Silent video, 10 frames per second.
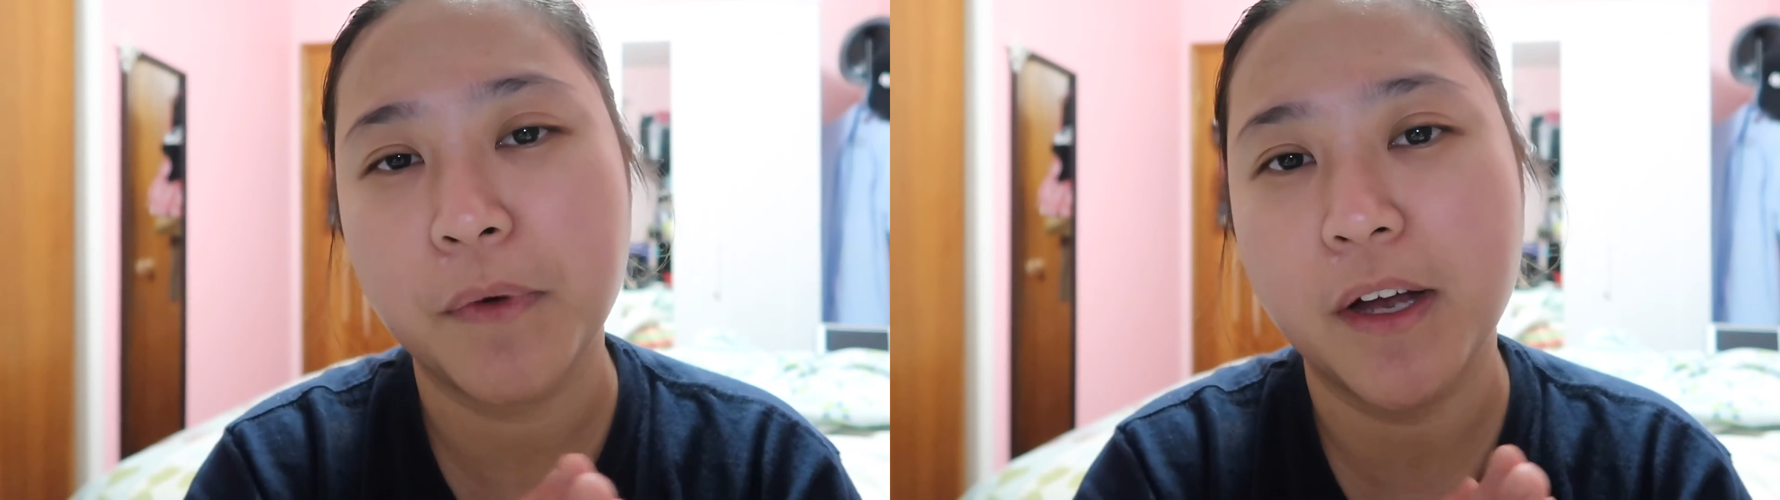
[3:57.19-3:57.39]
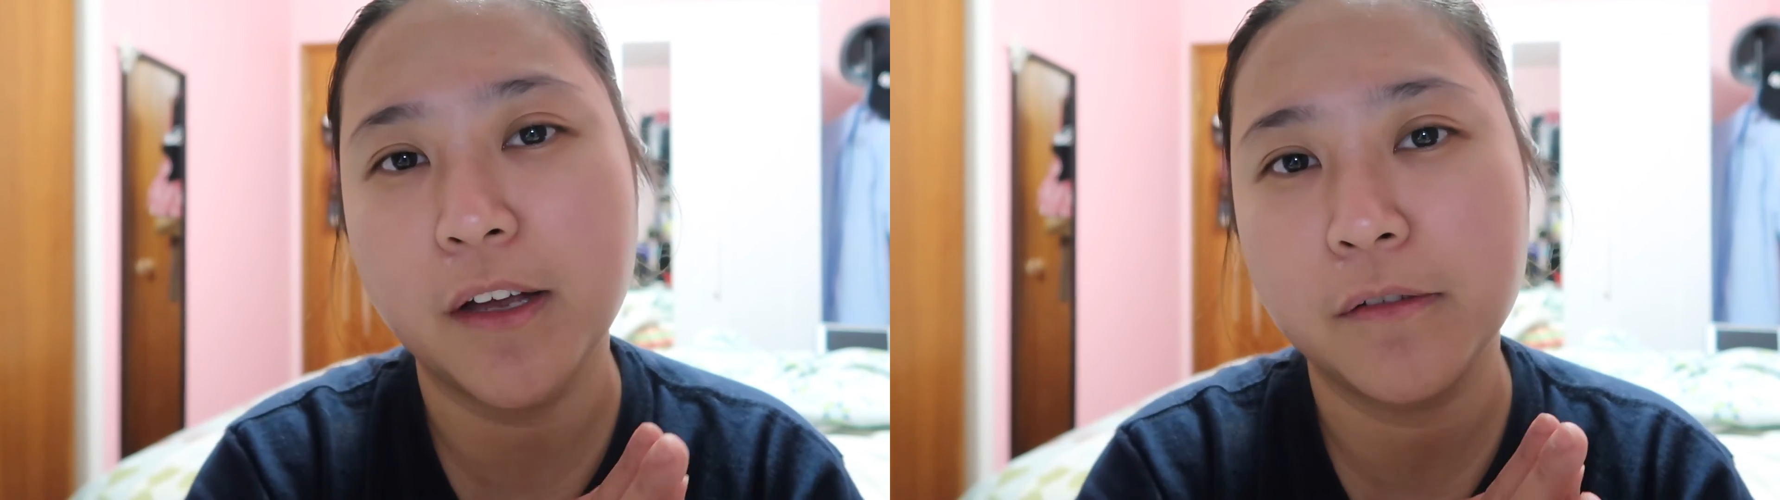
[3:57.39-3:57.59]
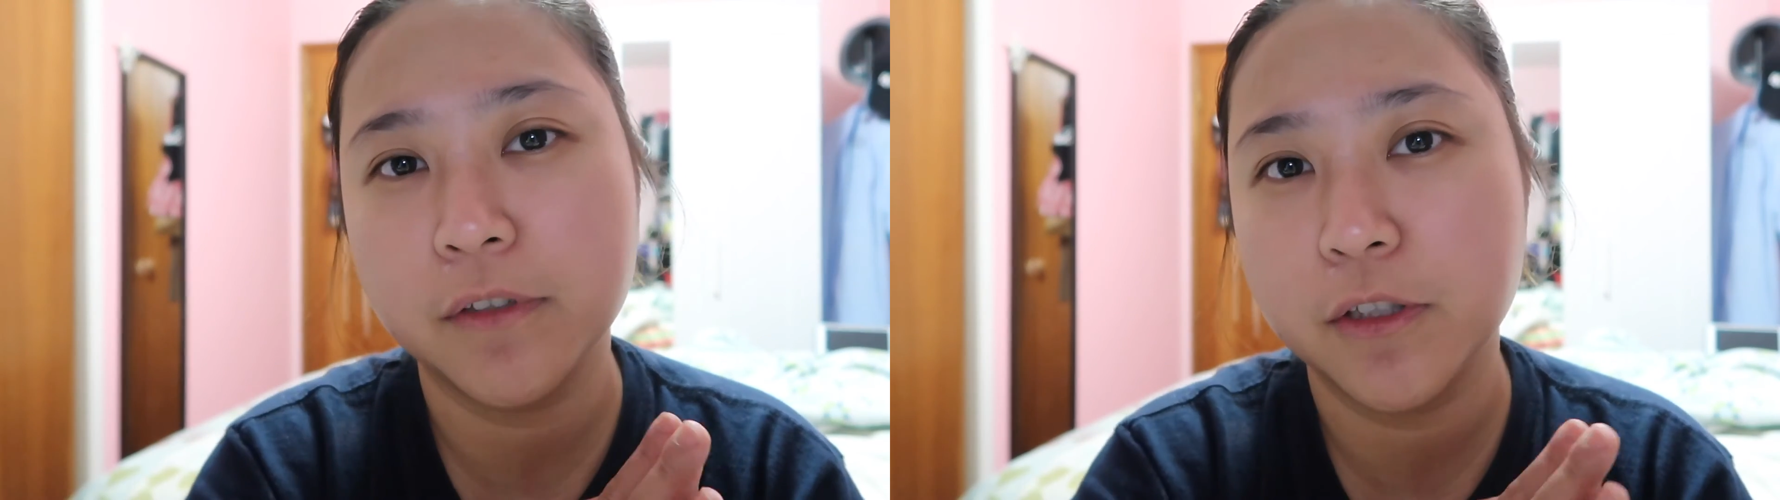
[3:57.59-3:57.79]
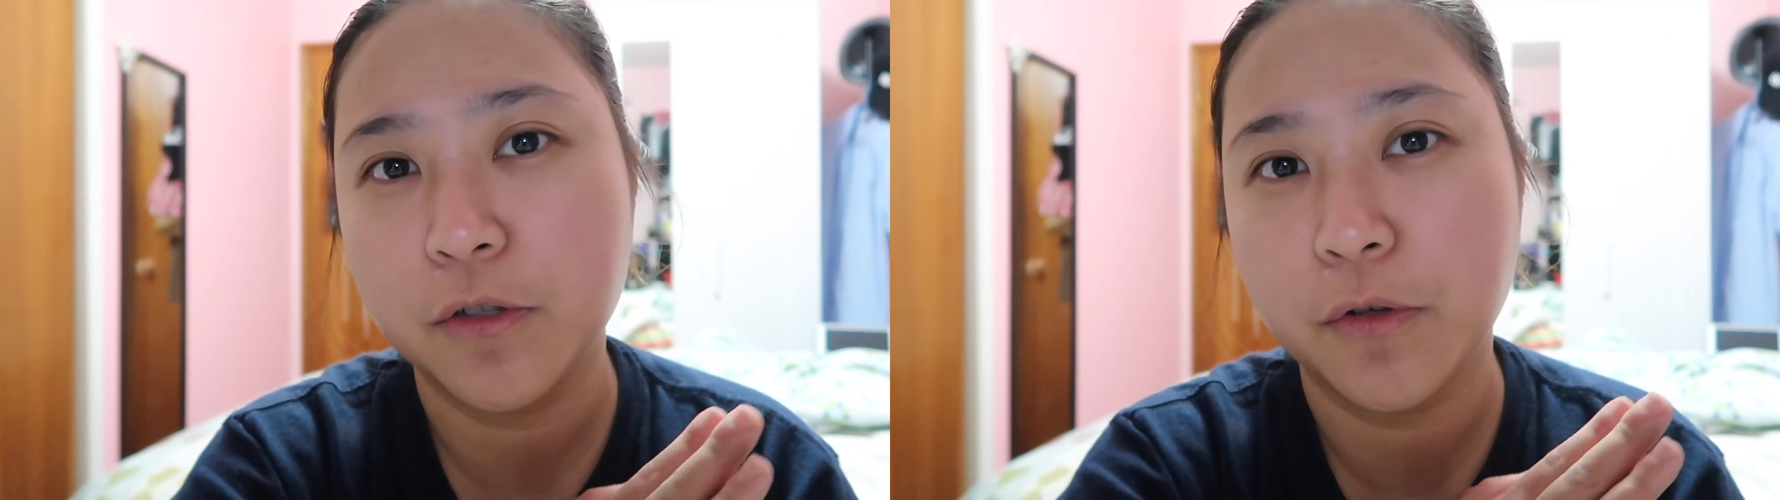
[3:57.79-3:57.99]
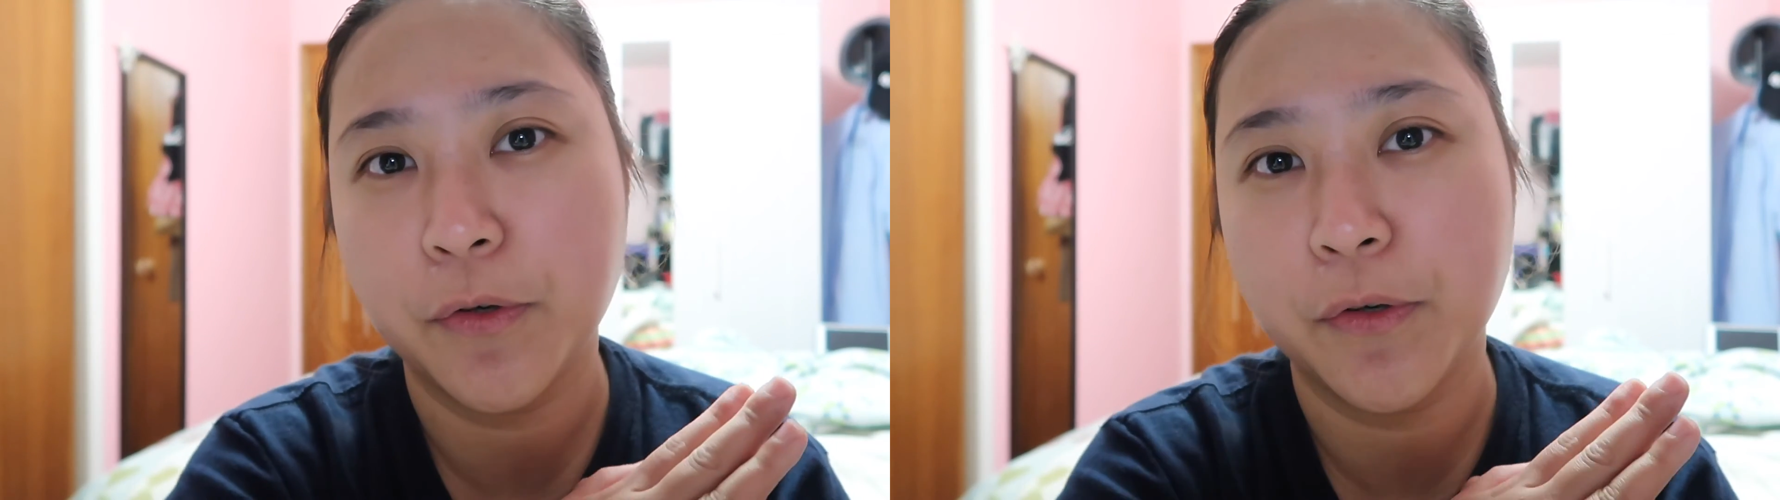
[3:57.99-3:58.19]
my
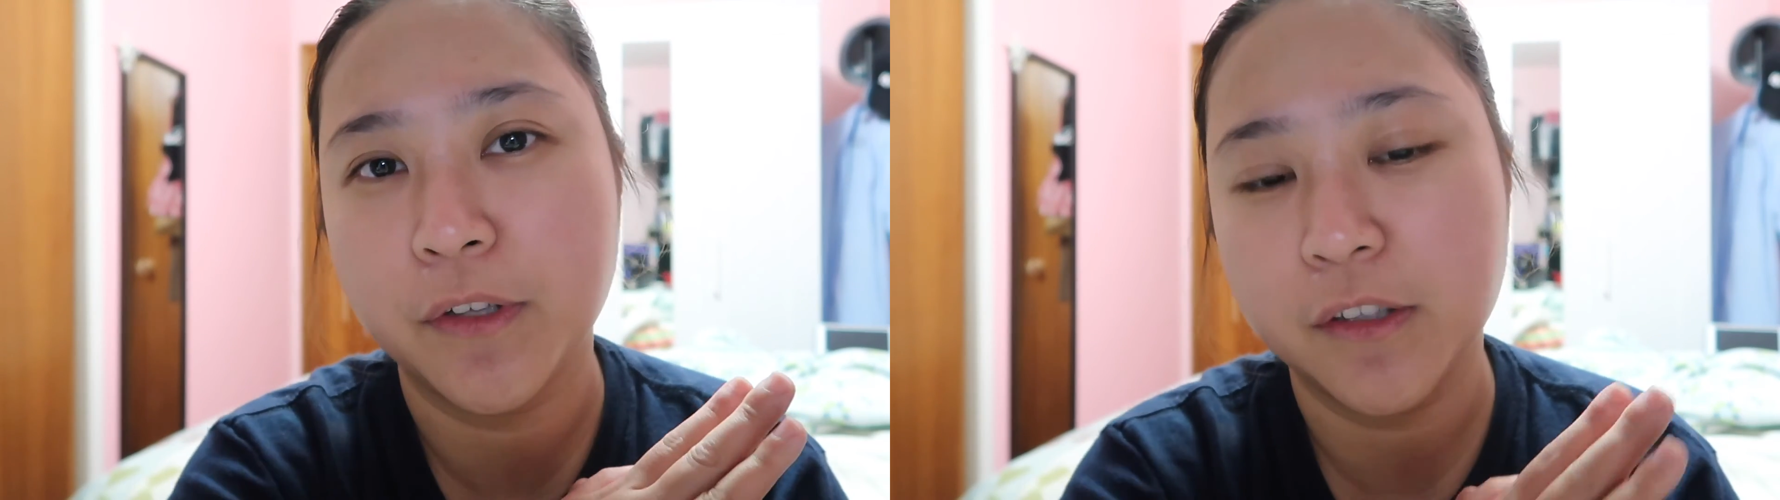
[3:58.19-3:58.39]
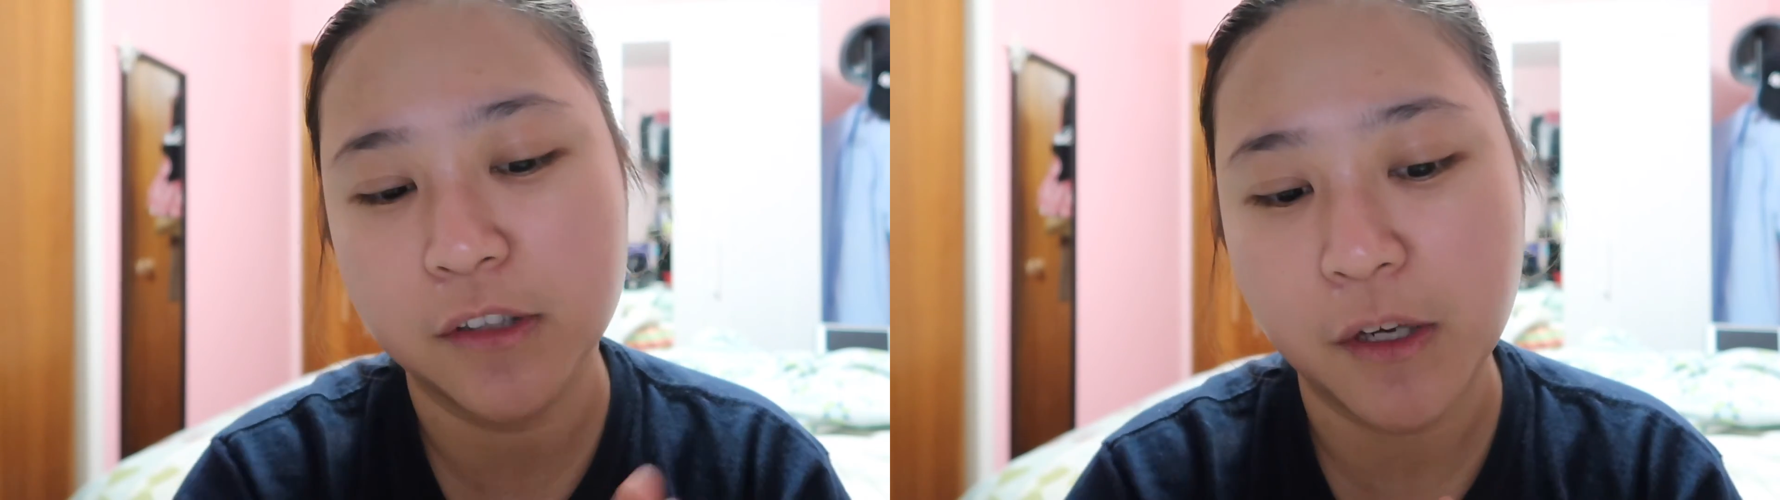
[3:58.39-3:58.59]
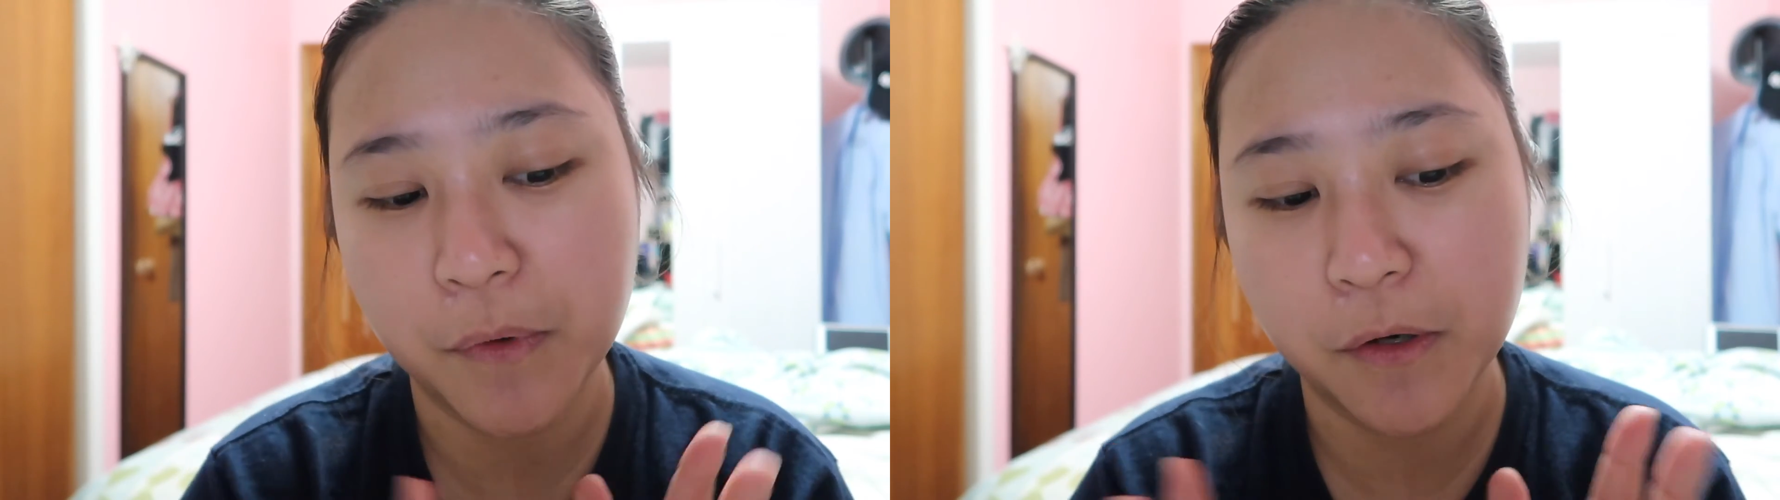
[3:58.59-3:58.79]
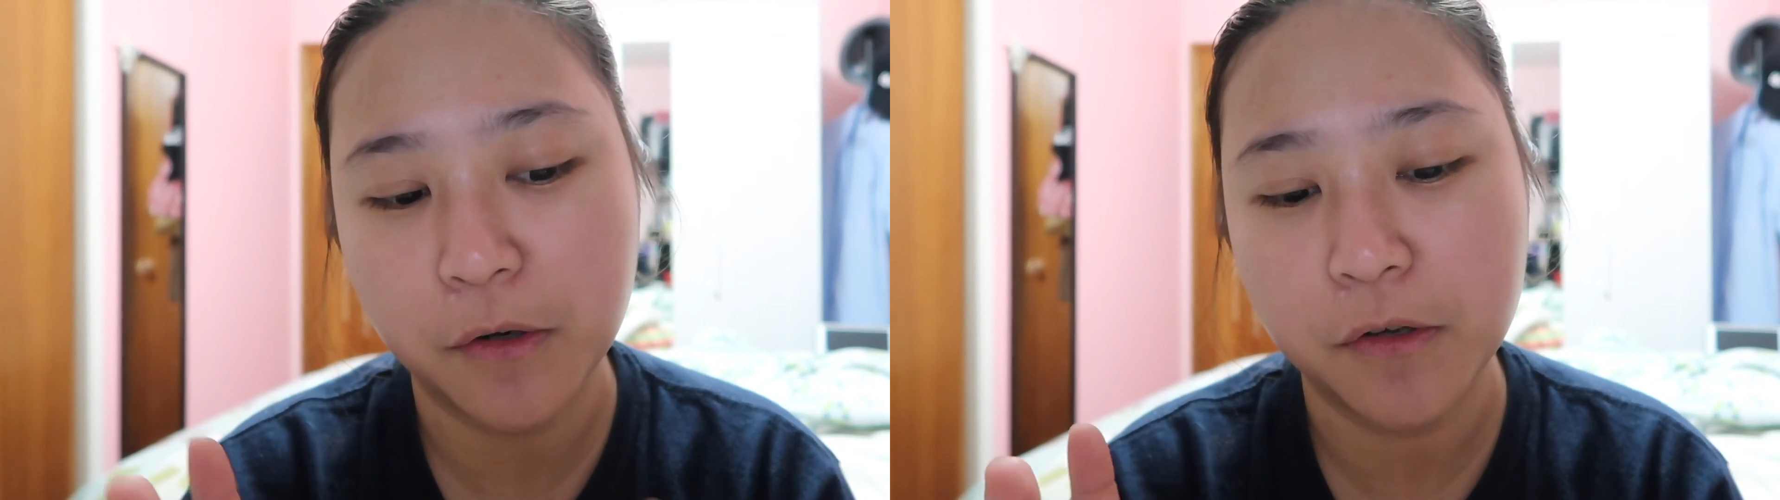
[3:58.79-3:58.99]
video a long time ago,